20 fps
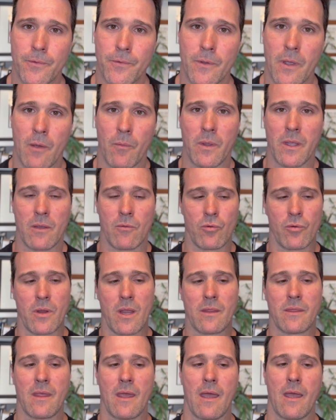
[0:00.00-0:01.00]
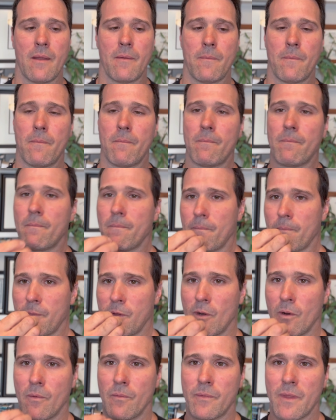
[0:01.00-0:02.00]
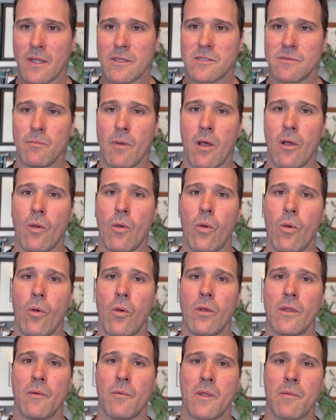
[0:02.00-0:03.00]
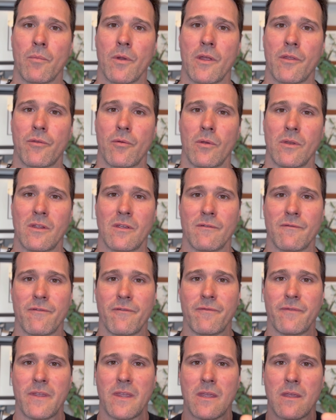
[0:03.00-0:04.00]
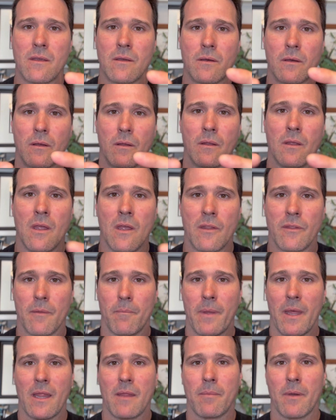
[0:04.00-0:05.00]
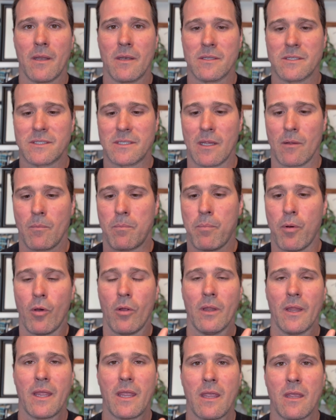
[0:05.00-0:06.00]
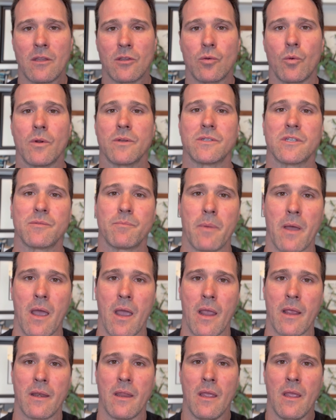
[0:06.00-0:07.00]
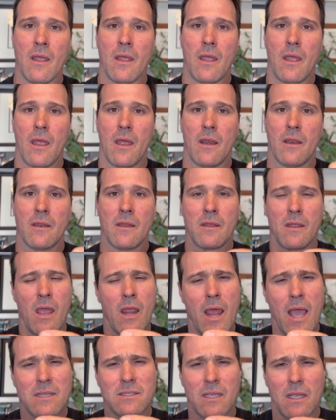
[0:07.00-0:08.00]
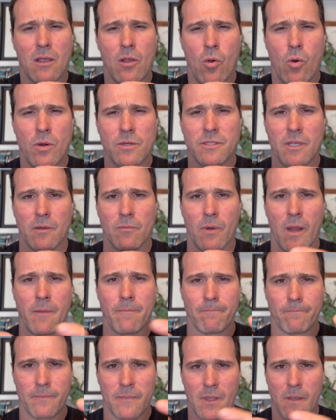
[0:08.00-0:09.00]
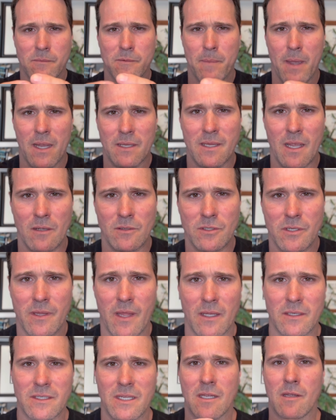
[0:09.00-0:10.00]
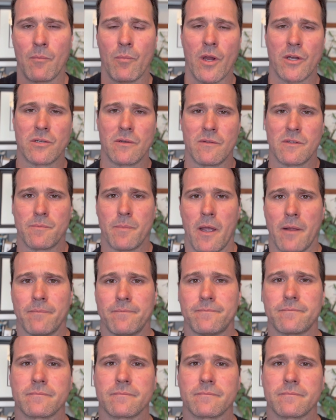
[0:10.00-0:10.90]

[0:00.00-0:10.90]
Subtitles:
and we create that, that small hole that we can breathe through, and you can feel the belly button pull in towards the spine, and it acts like a corset, right? It comes back down to that decompression of the spine.